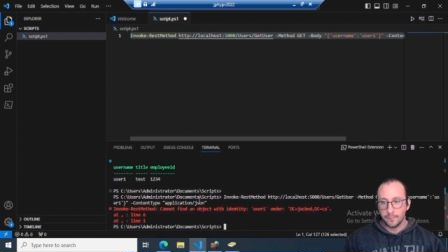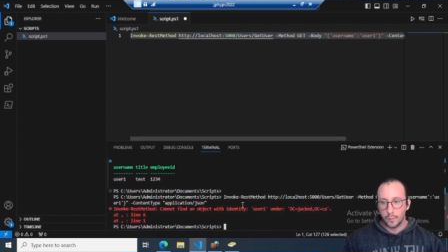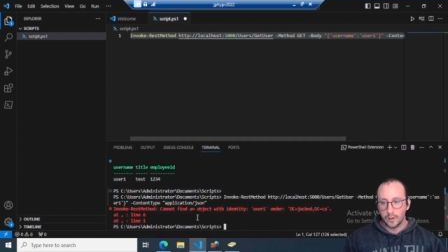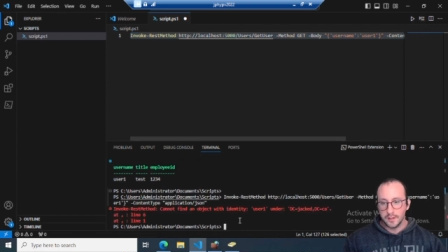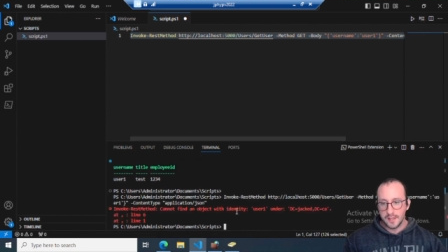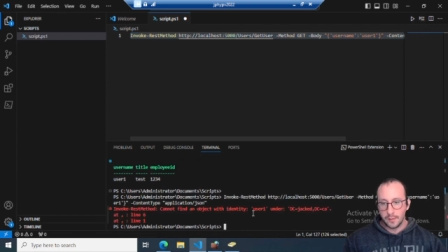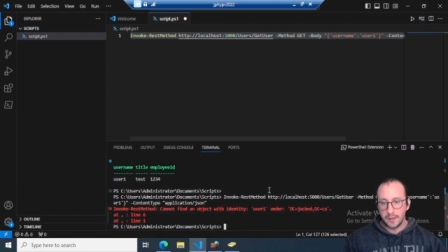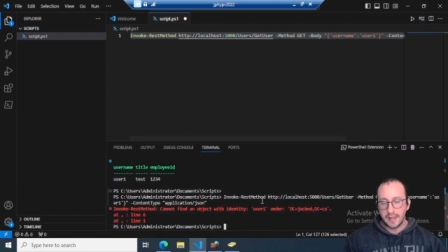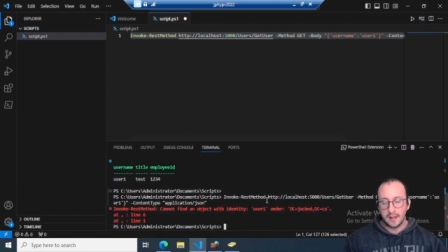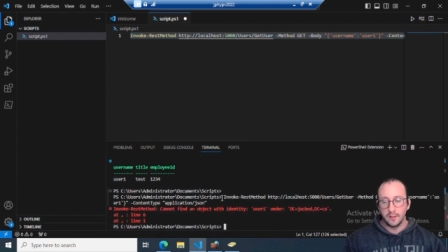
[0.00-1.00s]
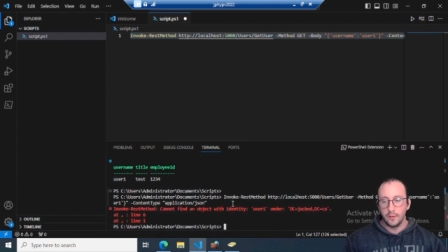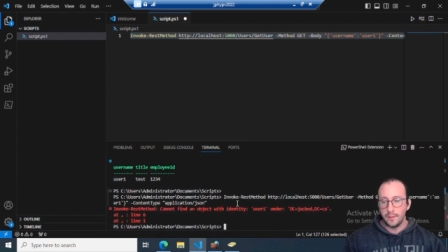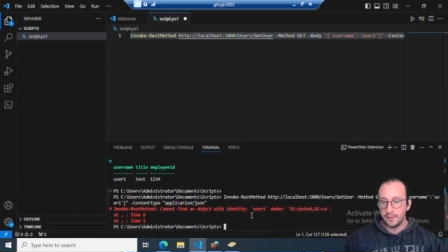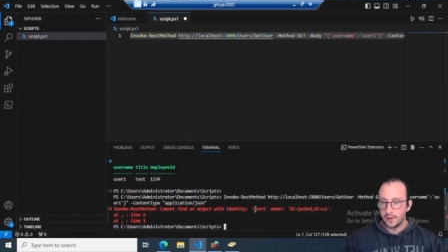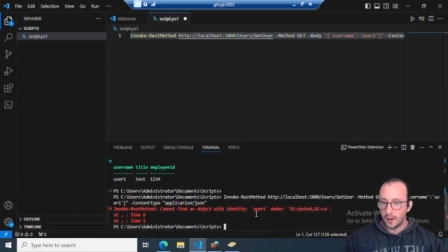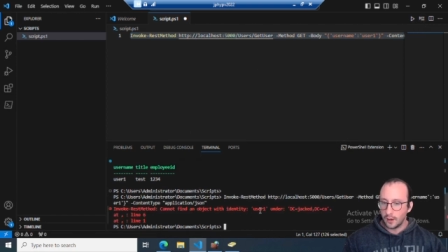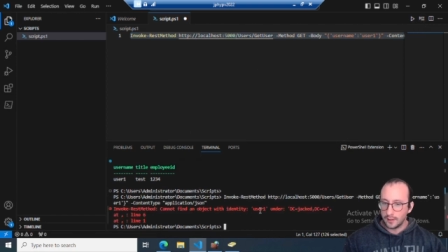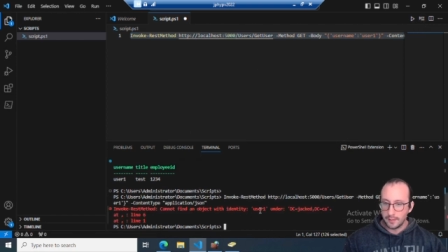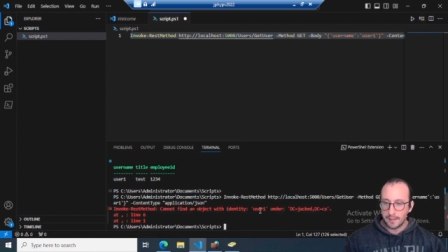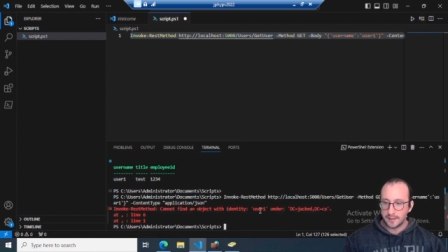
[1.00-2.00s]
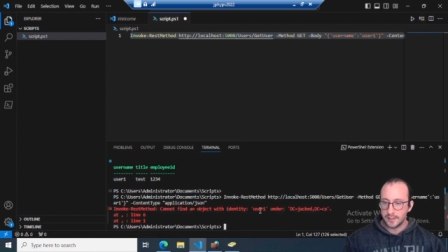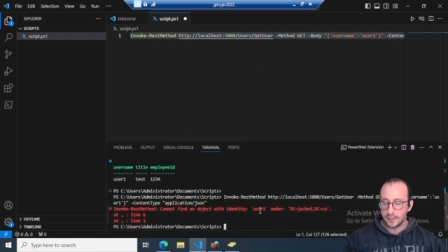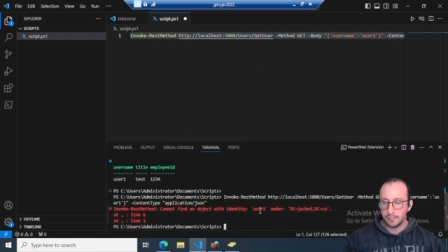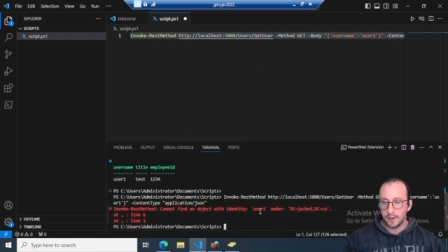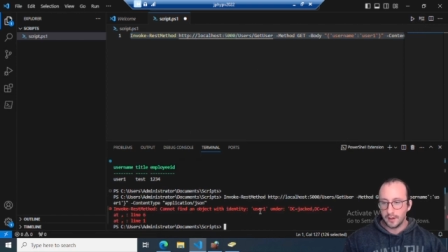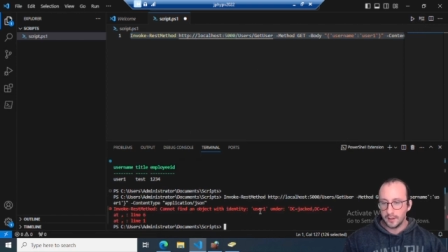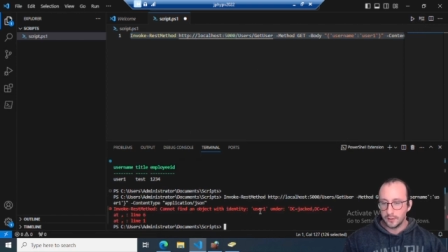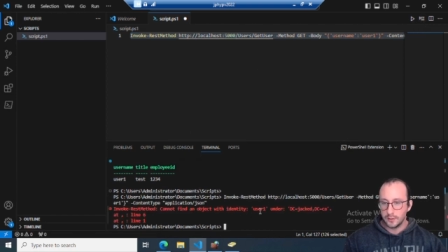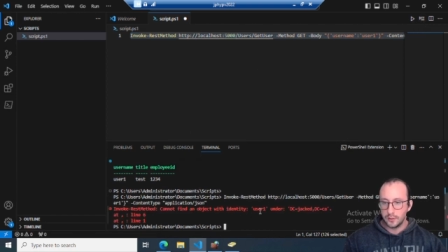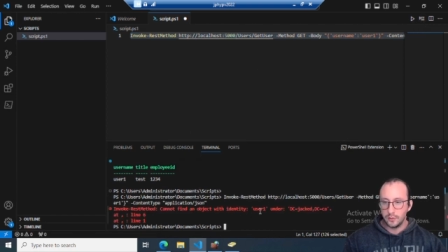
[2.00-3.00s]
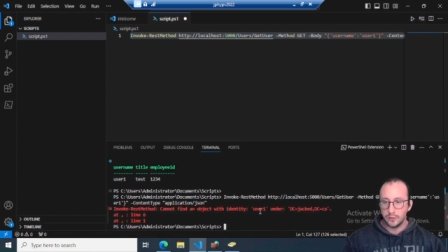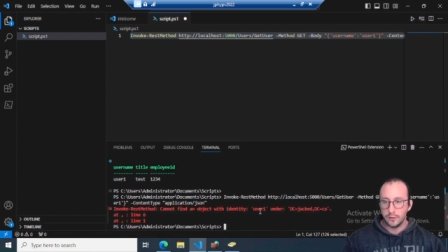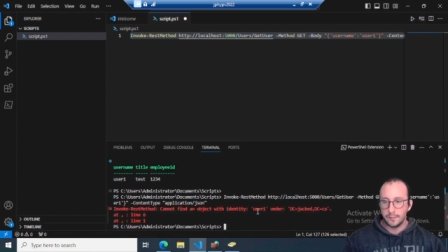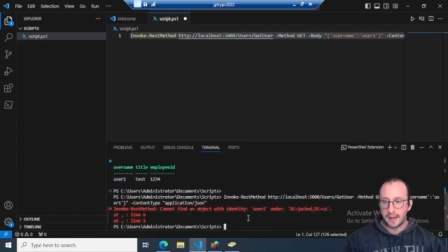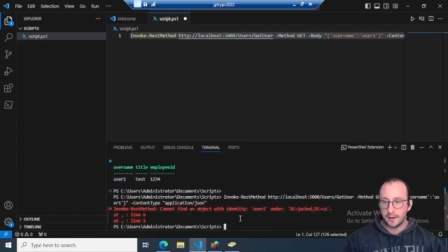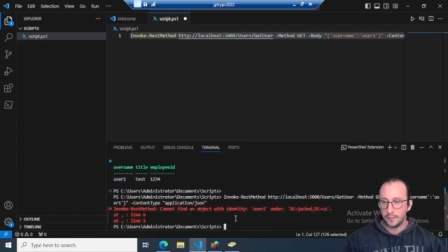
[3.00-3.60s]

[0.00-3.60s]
we're going to see that we get a little bit of an ugly message, but not too bad.